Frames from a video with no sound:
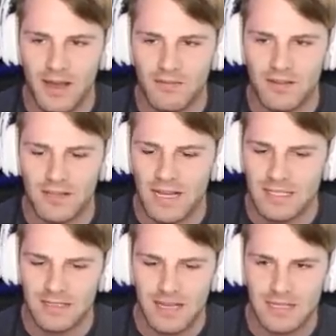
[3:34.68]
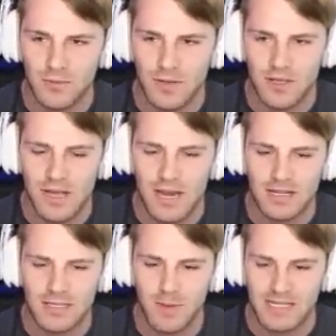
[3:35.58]
I feel that's that's what you gotta
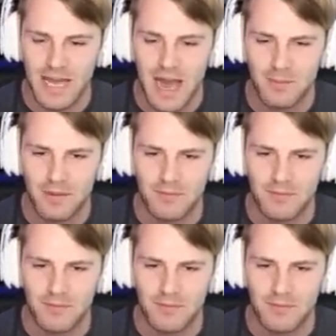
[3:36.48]
expect to happen,